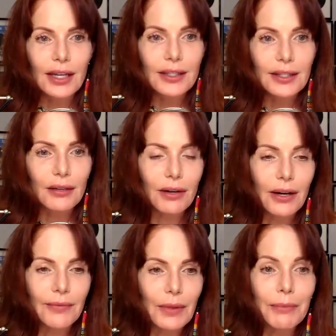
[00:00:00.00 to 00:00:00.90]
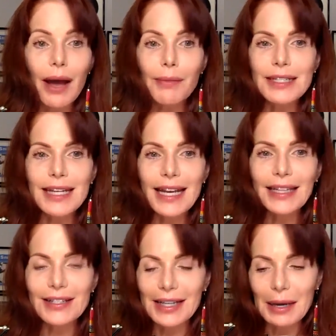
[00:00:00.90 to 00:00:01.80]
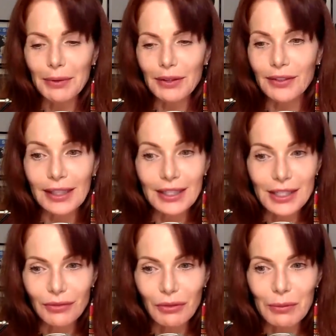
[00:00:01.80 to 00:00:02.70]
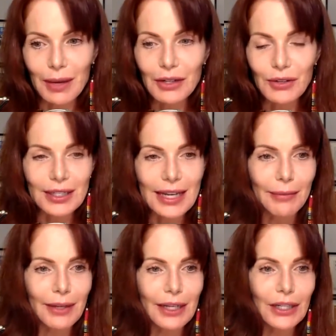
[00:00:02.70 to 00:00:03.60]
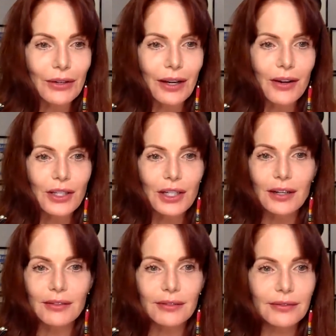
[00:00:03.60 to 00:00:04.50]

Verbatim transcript: So um, and Bob is saying there's a couple of glitches from the Matrix happening during our show.